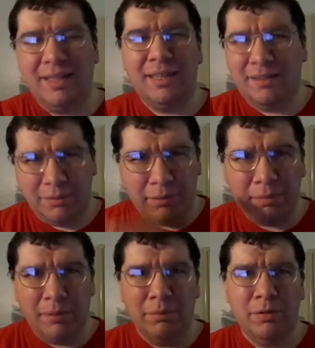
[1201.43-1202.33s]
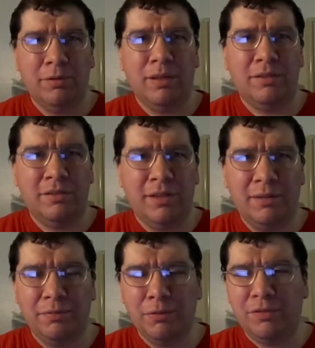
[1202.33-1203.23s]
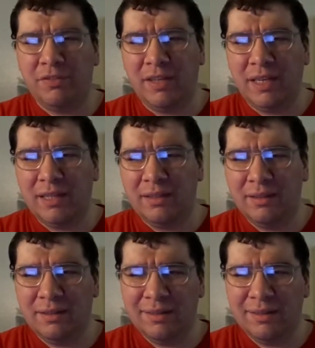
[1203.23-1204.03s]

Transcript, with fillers: and I did remember Toffler saying,